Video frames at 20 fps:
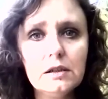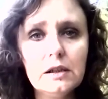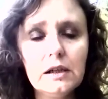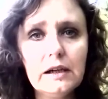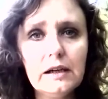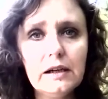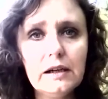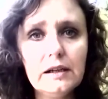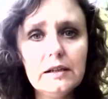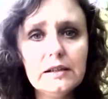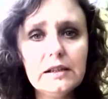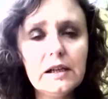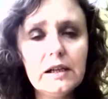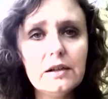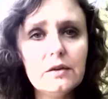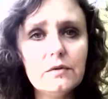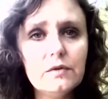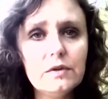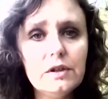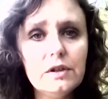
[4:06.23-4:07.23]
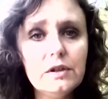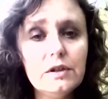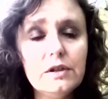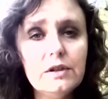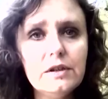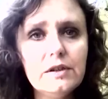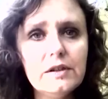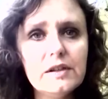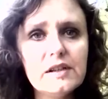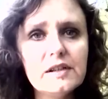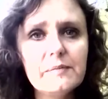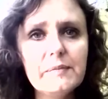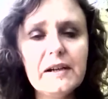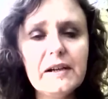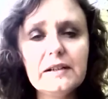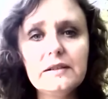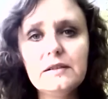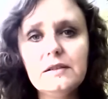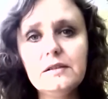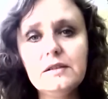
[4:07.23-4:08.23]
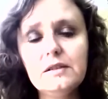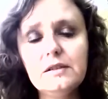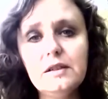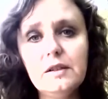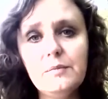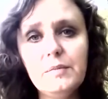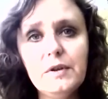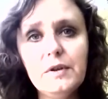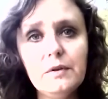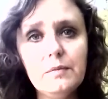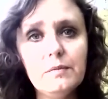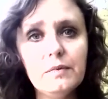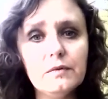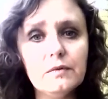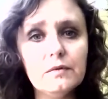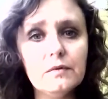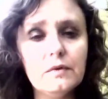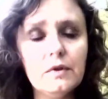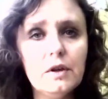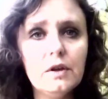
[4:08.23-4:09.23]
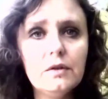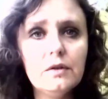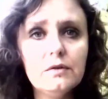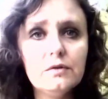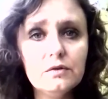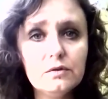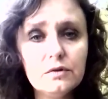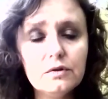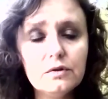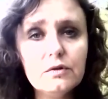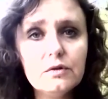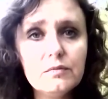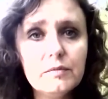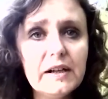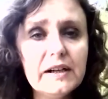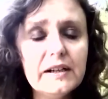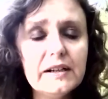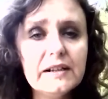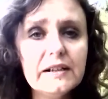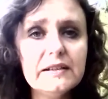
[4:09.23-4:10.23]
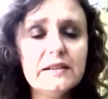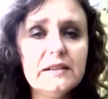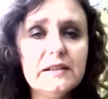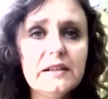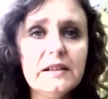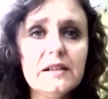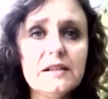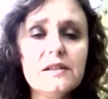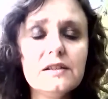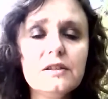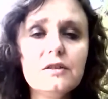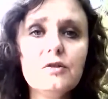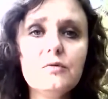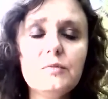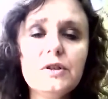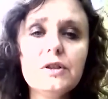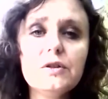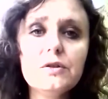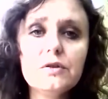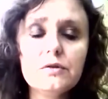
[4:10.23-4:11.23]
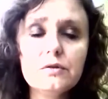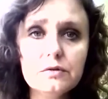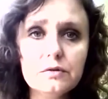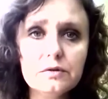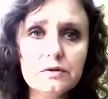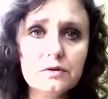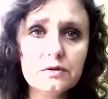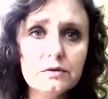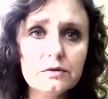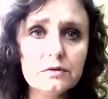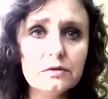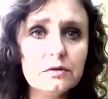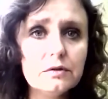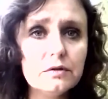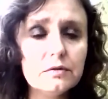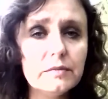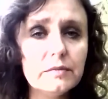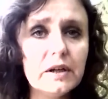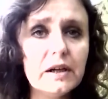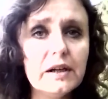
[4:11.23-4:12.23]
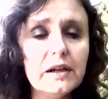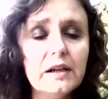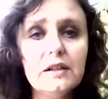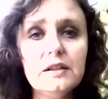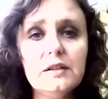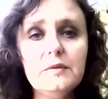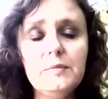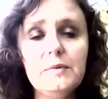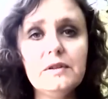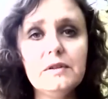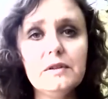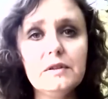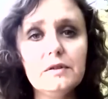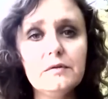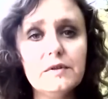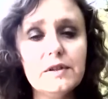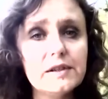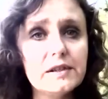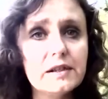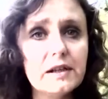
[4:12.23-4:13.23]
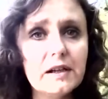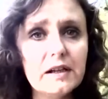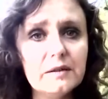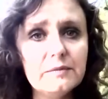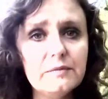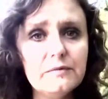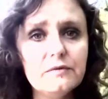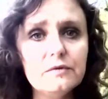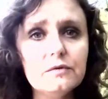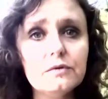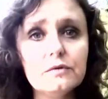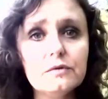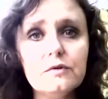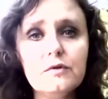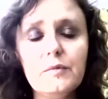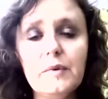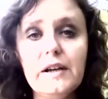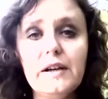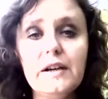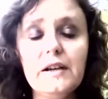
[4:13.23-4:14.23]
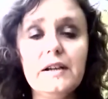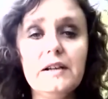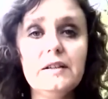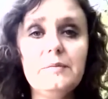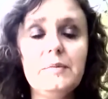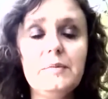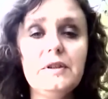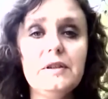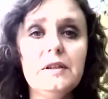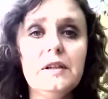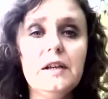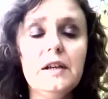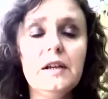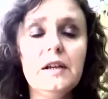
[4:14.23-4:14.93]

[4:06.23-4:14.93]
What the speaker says: And I really expected the people to whom I had done so much good, to whom I had been always helpful, to whom I had been